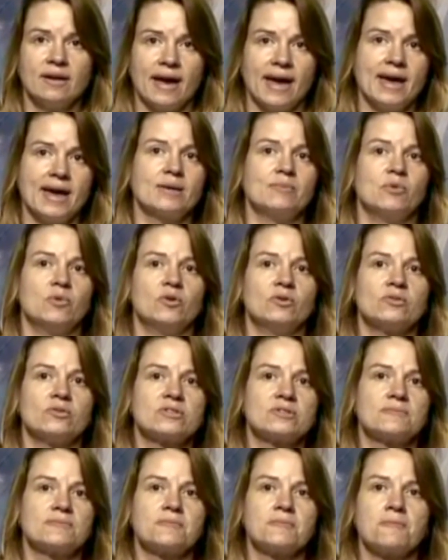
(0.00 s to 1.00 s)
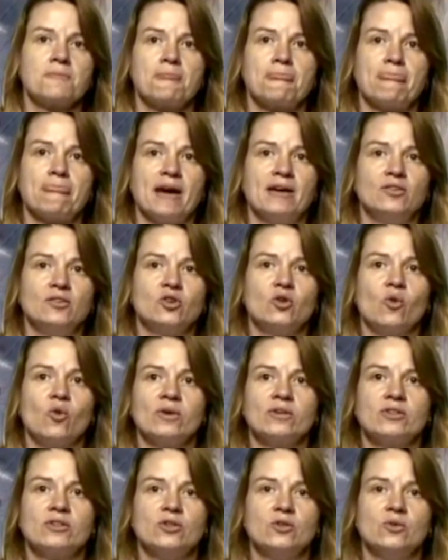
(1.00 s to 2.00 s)
animals and you're
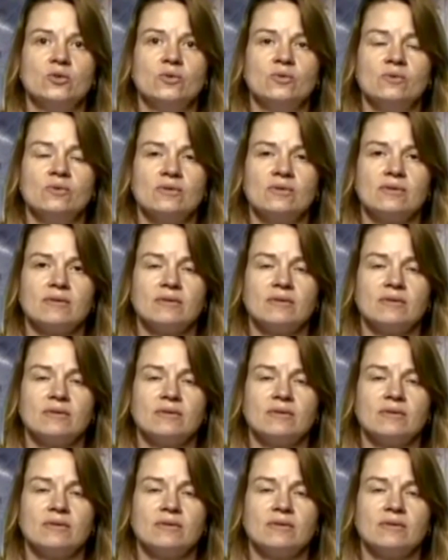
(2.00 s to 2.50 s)
going to